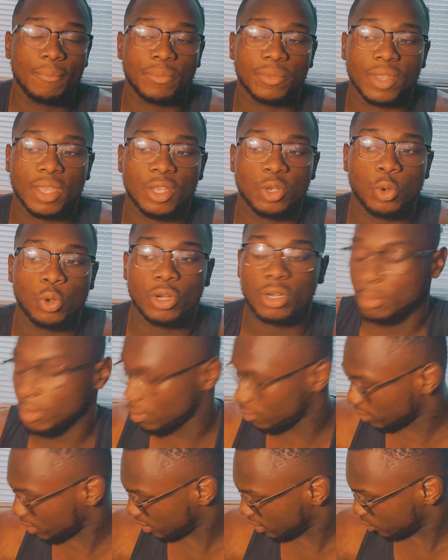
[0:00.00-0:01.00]
in order to be
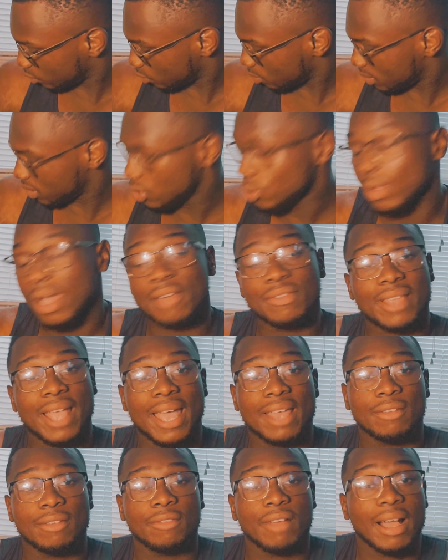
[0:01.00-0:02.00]
in a relationship with me, you have to
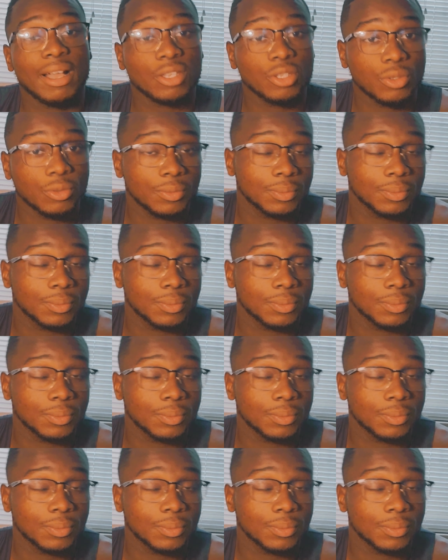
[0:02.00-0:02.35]
add value.